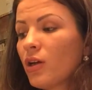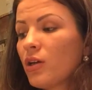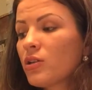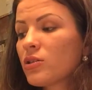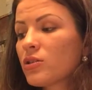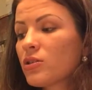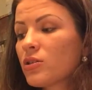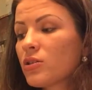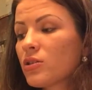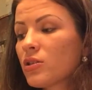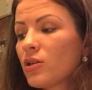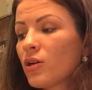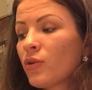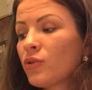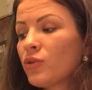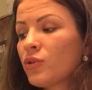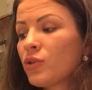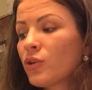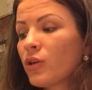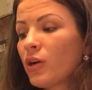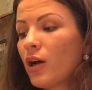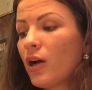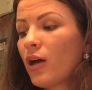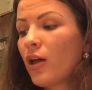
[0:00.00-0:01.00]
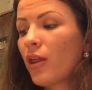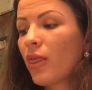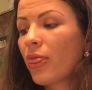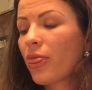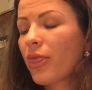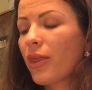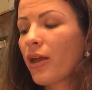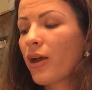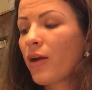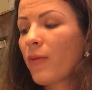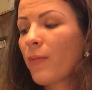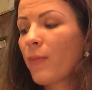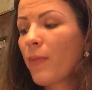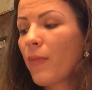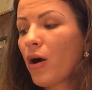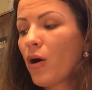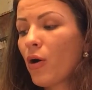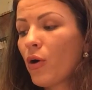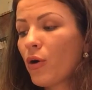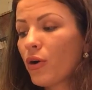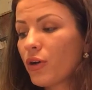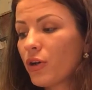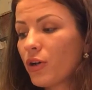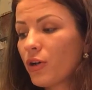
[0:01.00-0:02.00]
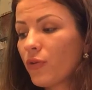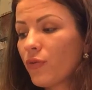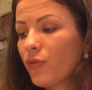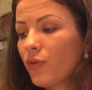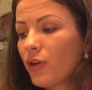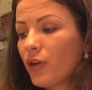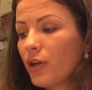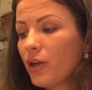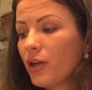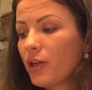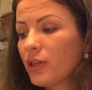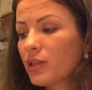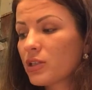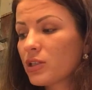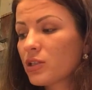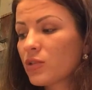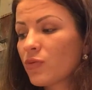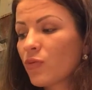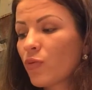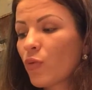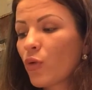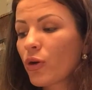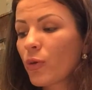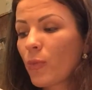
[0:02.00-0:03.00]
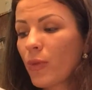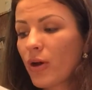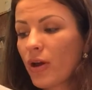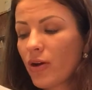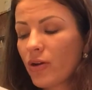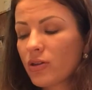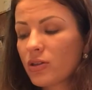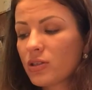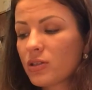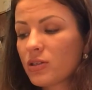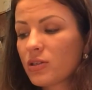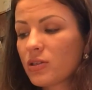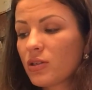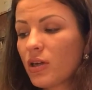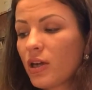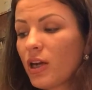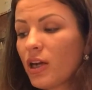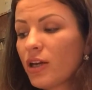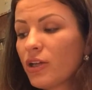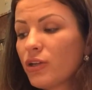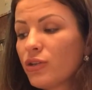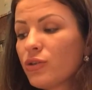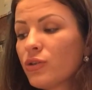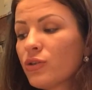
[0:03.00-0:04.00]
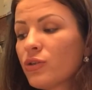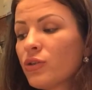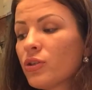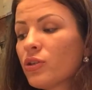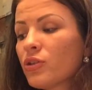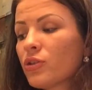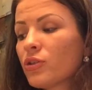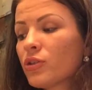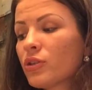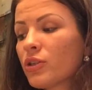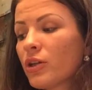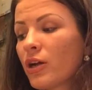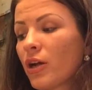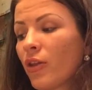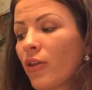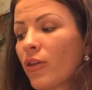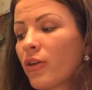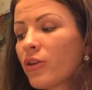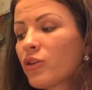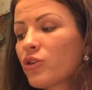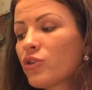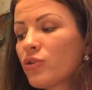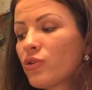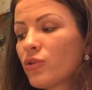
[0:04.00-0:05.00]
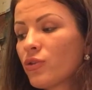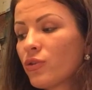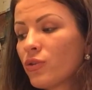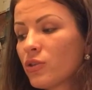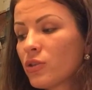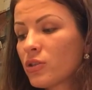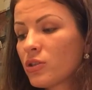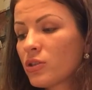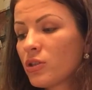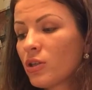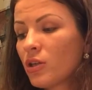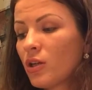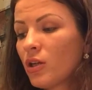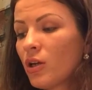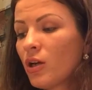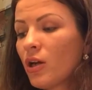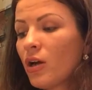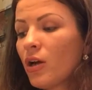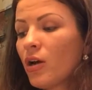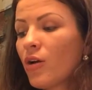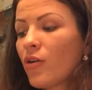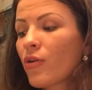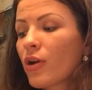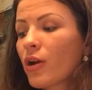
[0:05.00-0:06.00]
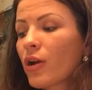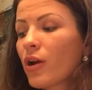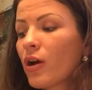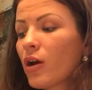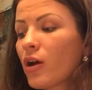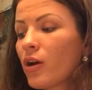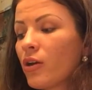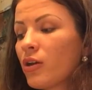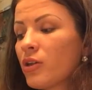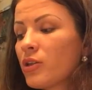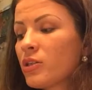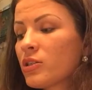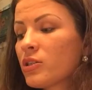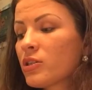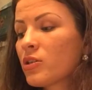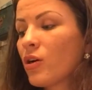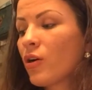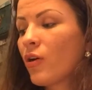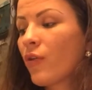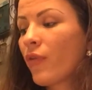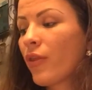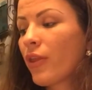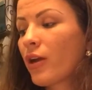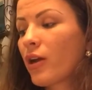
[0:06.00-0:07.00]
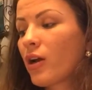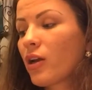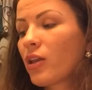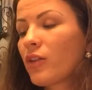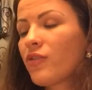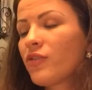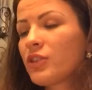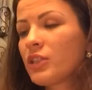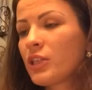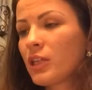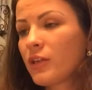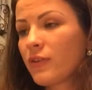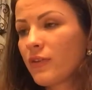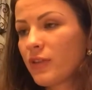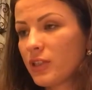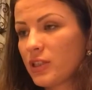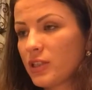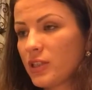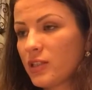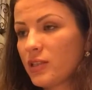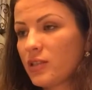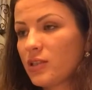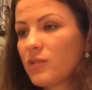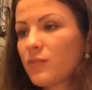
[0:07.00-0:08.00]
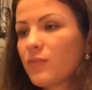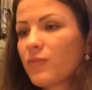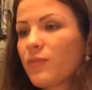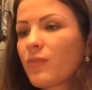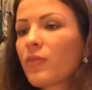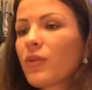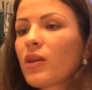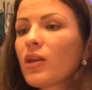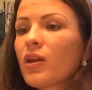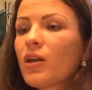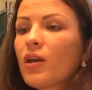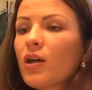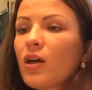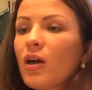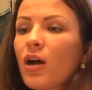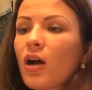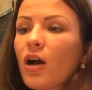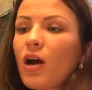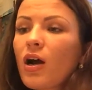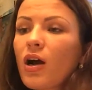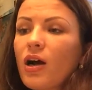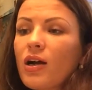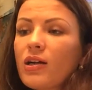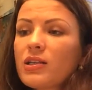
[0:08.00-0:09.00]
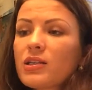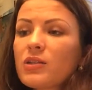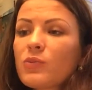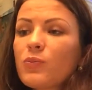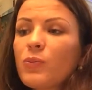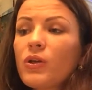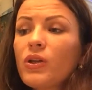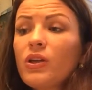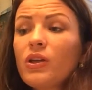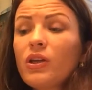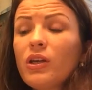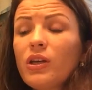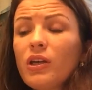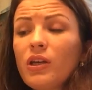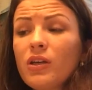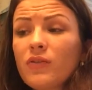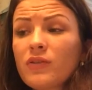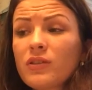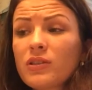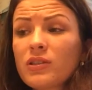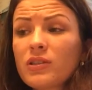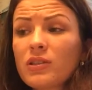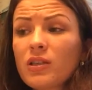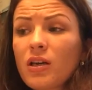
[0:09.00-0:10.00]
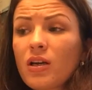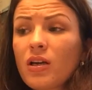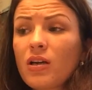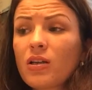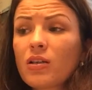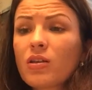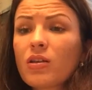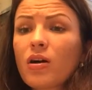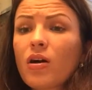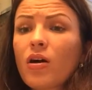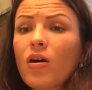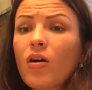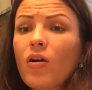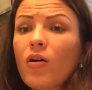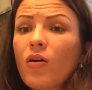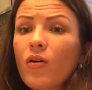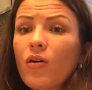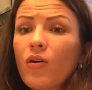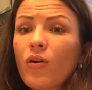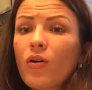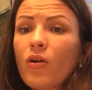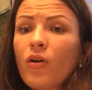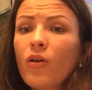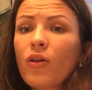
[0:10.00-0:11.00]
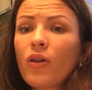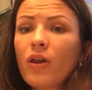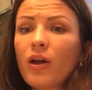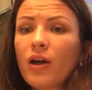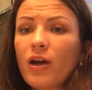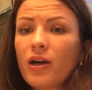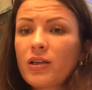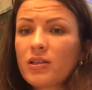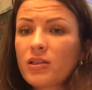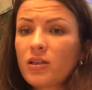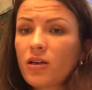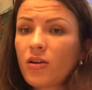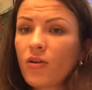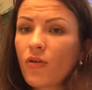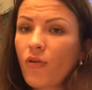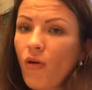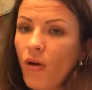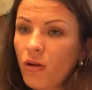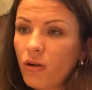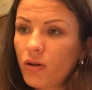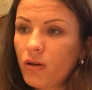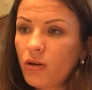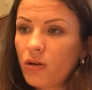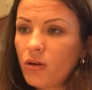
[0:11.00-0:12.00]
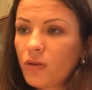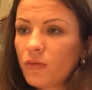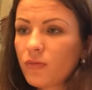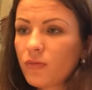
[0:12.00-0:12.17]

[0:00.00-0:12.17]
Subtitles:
So to Kant, the motive is what matters, a duty to tell the truth regardless of the consequences. Kant believes that all lies are wrong.